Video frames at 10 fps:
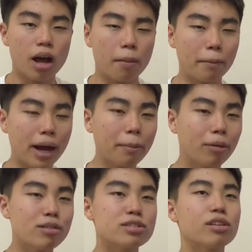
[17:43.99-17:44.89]
My
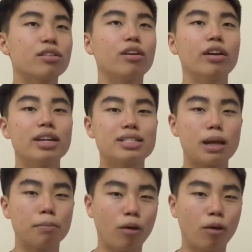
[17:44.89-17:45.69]
personal thought is that